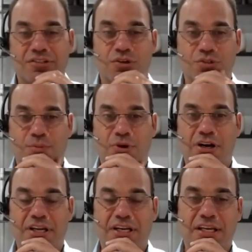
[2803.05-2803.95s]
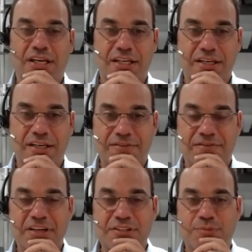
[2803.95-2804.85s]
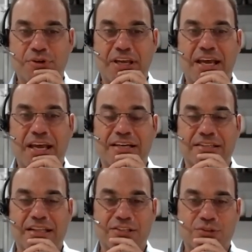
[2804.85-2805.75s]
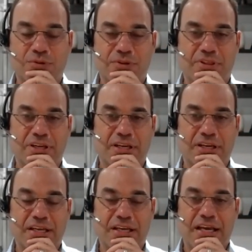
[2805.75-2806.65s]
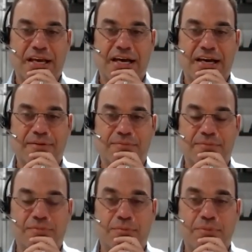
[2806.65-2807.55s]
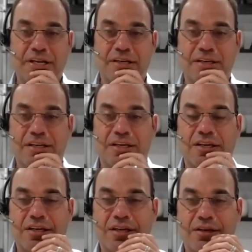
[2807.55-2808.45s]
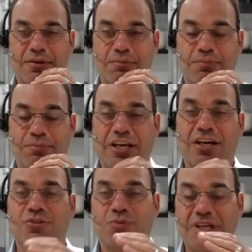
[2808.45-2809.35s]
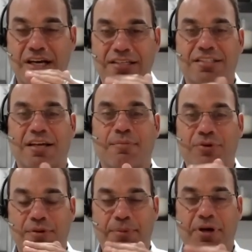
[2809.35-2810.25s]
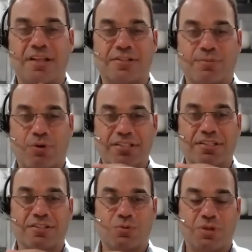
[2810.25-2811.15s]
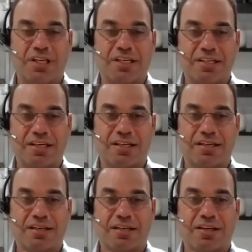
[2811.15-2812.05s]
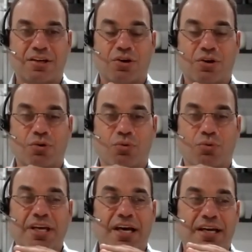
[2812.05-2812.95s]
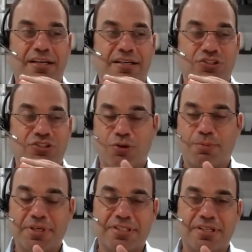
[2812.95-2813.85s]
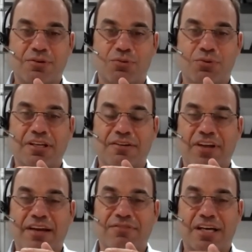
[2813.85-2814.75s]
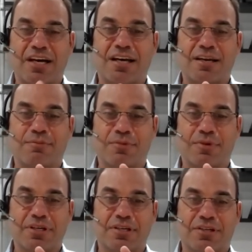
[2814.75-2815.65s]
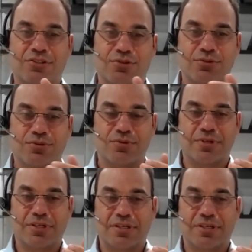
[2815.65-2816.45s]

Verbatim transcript: social marketing and, and Facebook ads and that sort of thing. Um, but because we kind of stumbled upon this process with LinkedIn, we got so busy we didn't even have time to